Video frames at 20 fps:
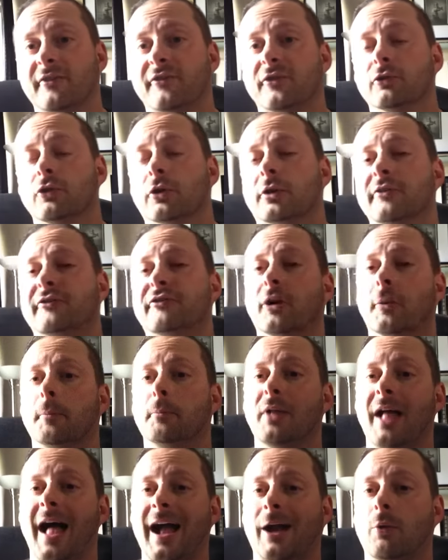If you're looking for a
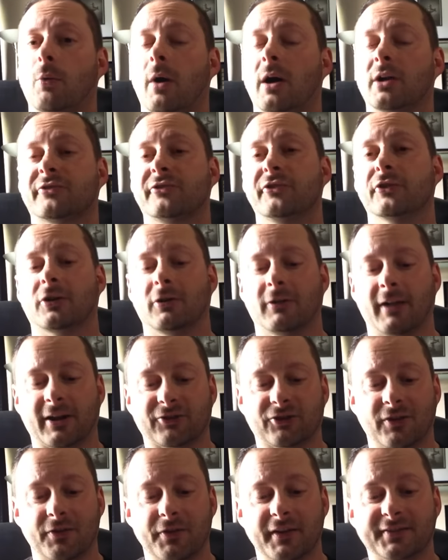black watch for your
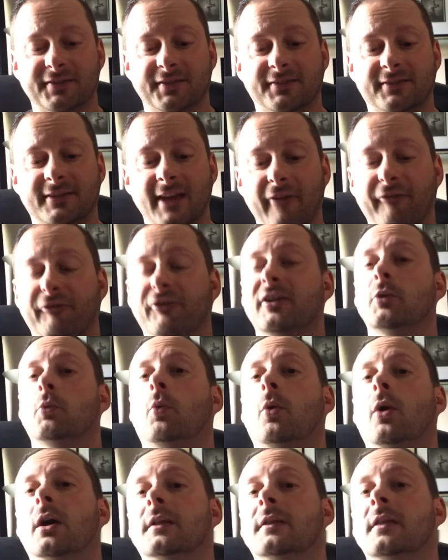collection, this is definitely
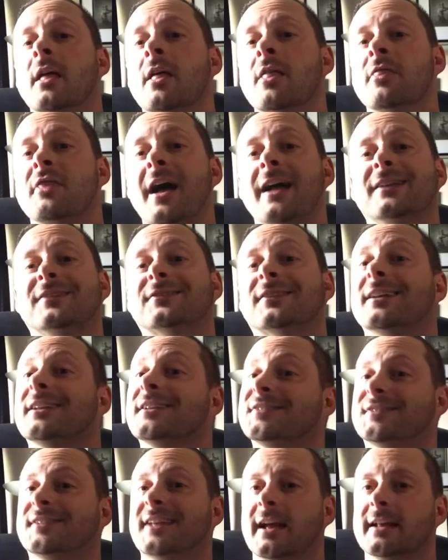one that is going
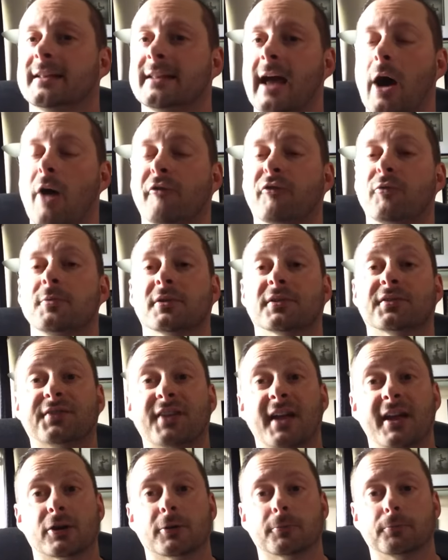to stand out from your
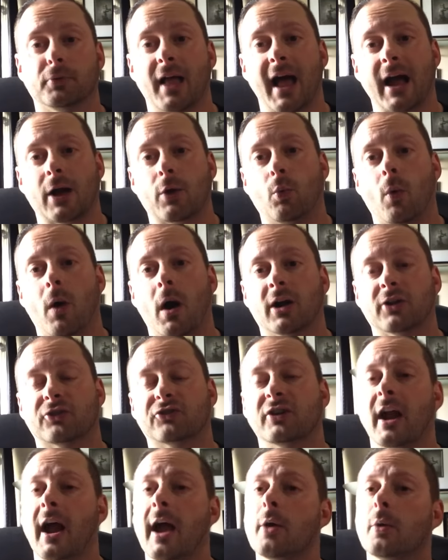standard black watch.
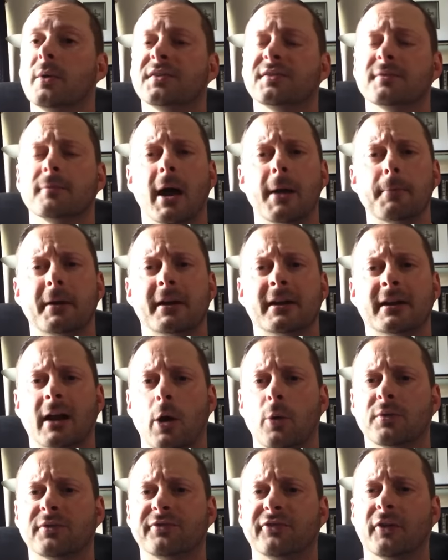And I always, in my opinion,
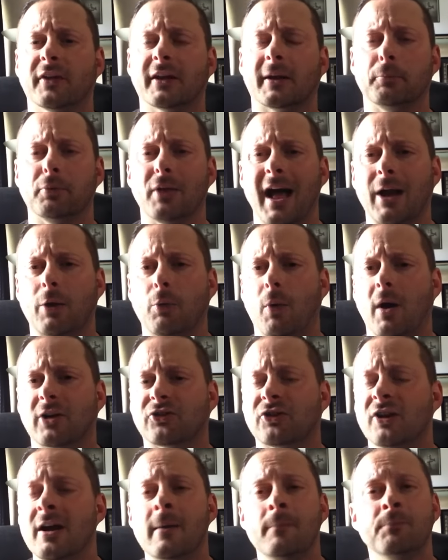I always feel like a black
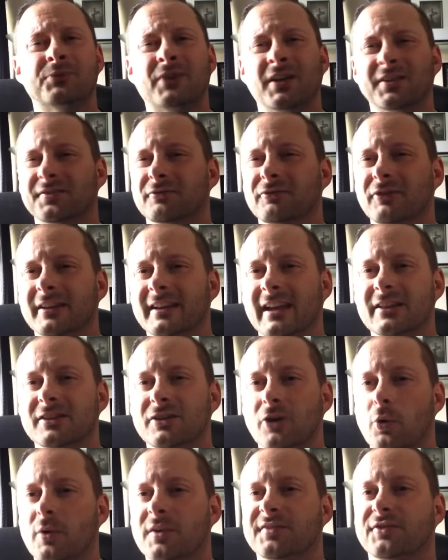watch doesn't really get
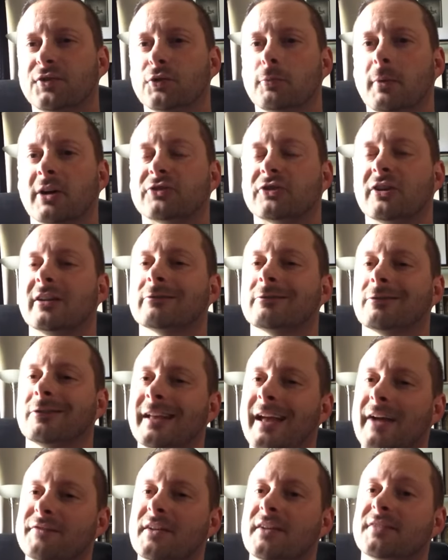noticed too much, and you
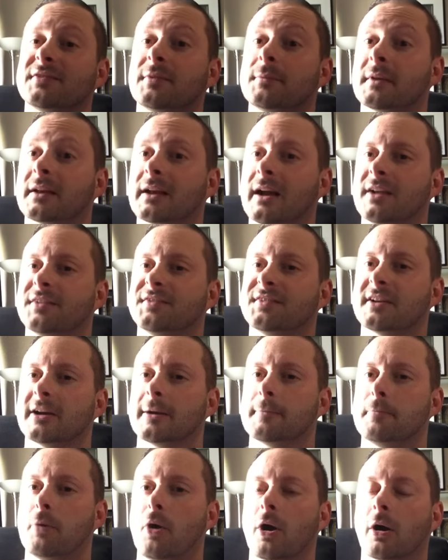really have to have something to kind of set
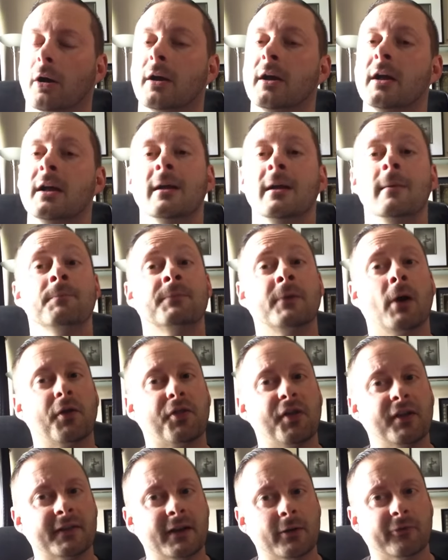it apart. Now, I
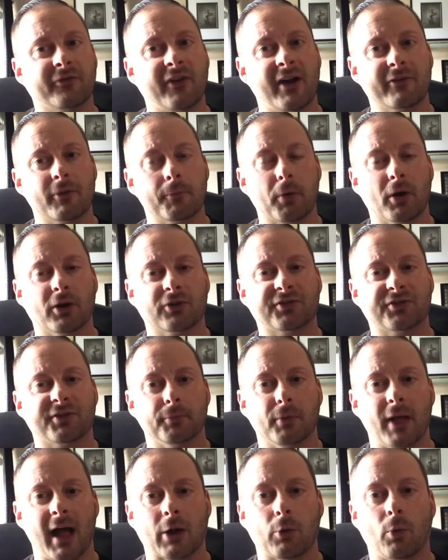think that if I ever purchase a
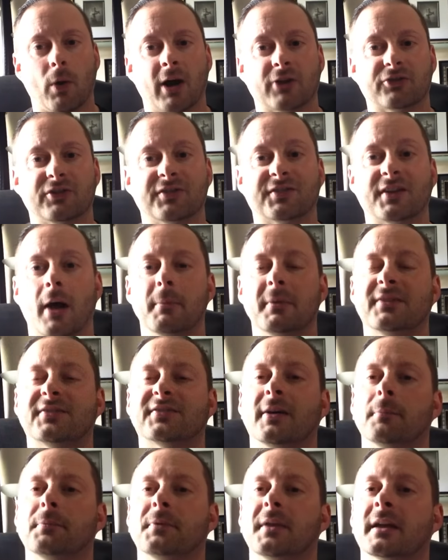black watch, it's going to be
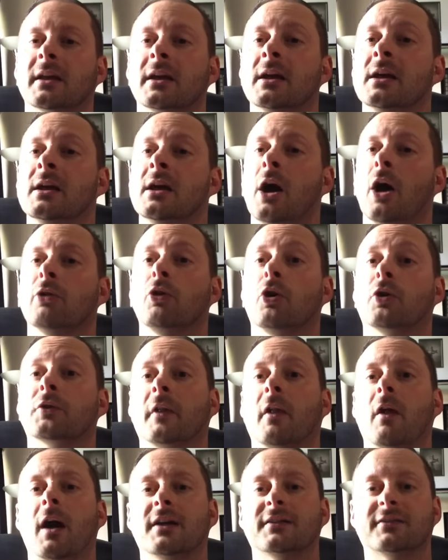something along
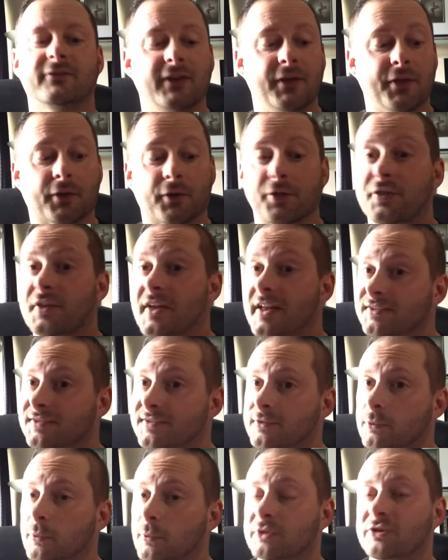the lines of either
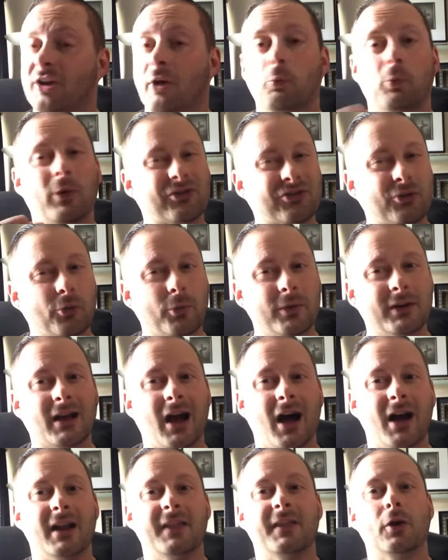this, which I wish I would have
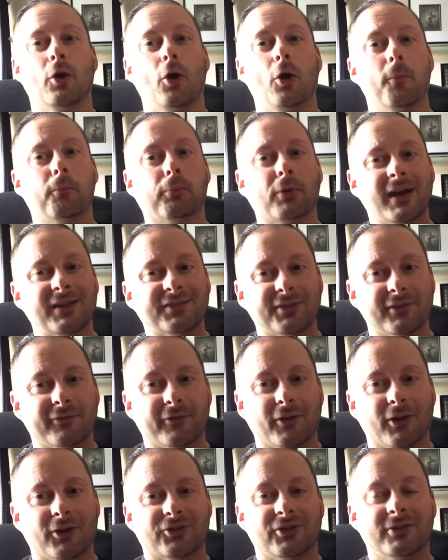got it in the old bracelet
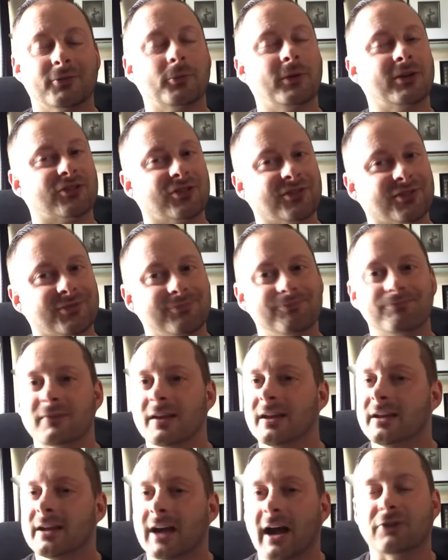version, which is,
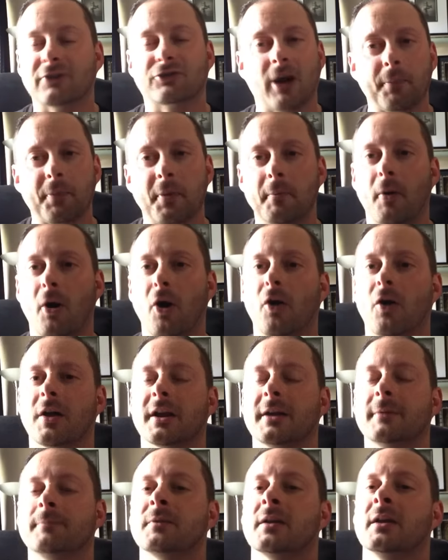I dropped the ball on
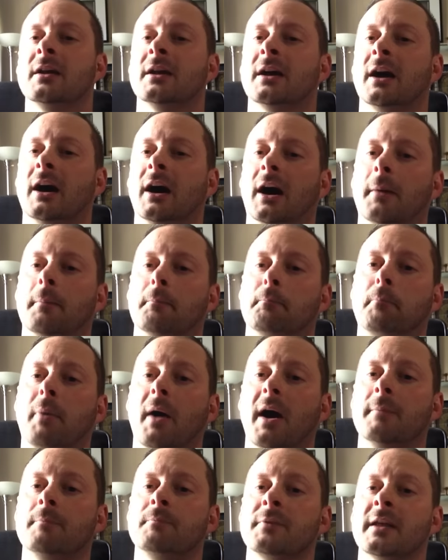it. Um,
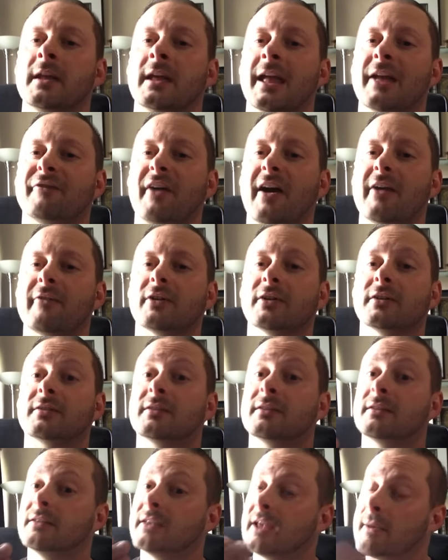but if I ever
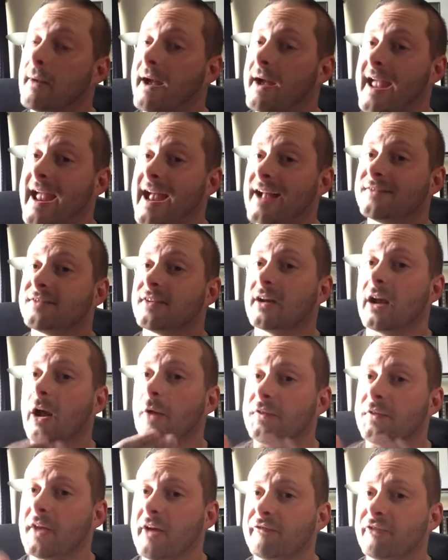get my hands on it,
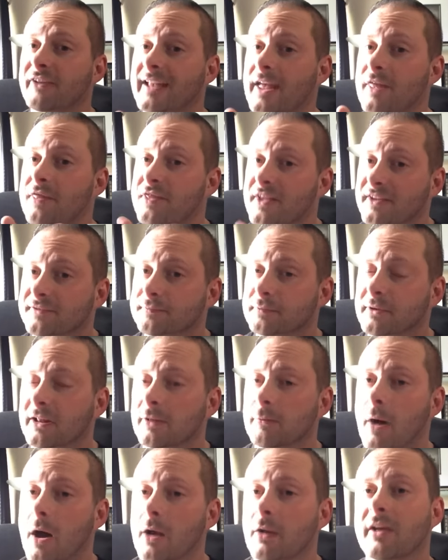I'll definitely get this
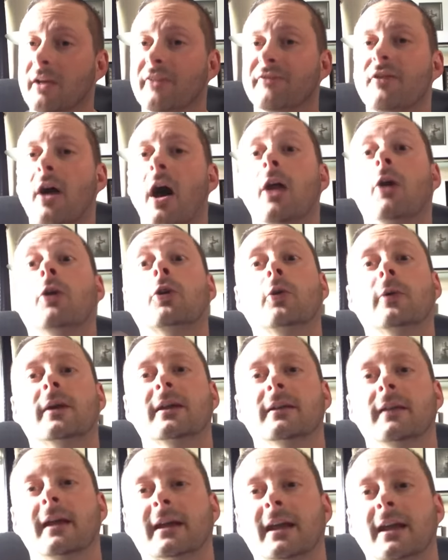particular model. If not, I'll go
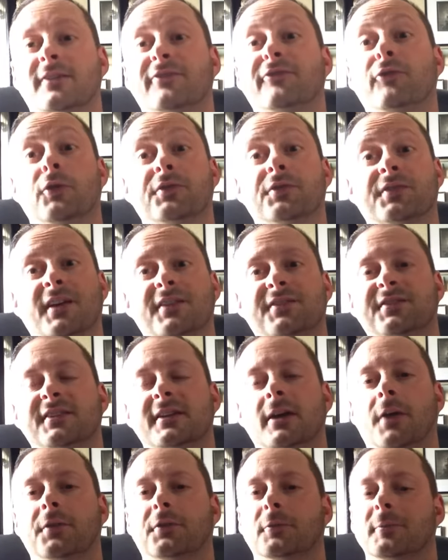get like a full-size
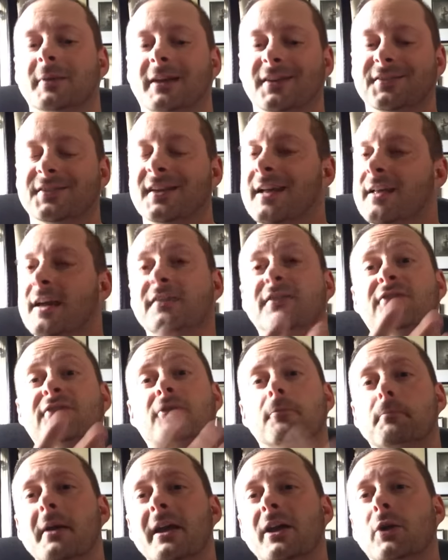Sea Hunter, because that's such
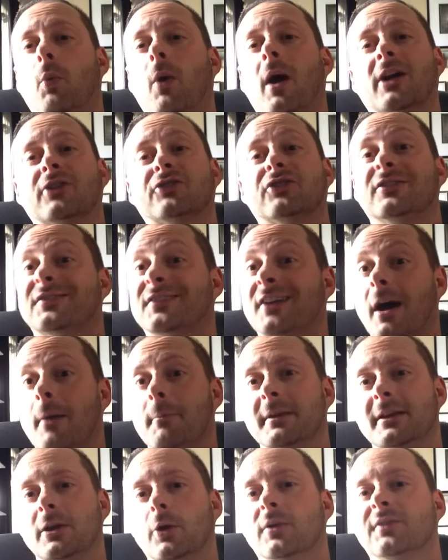a big watch, it's going to
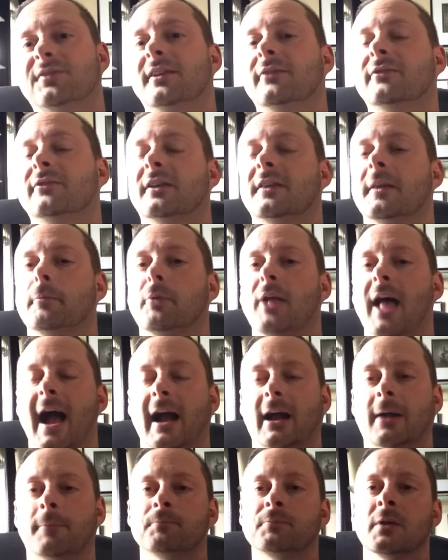be noticed even in the
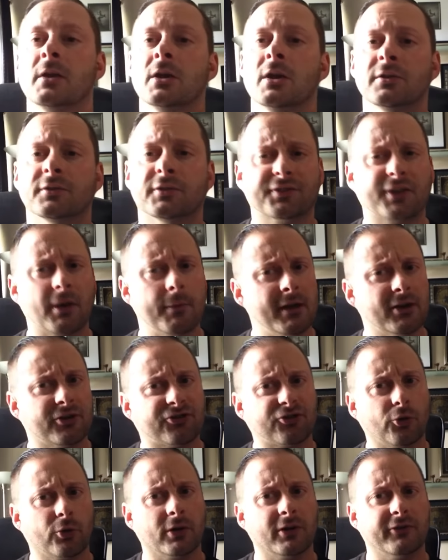black. So it's going to be a
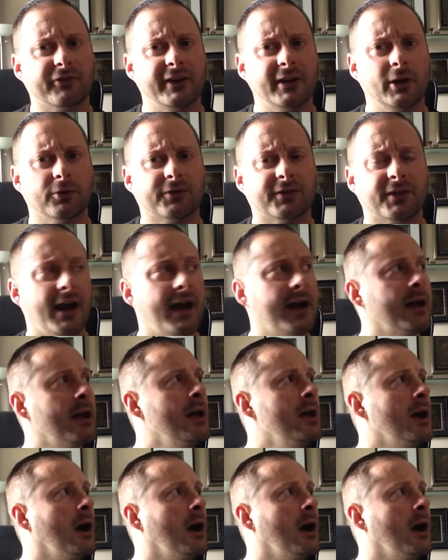shorter video today.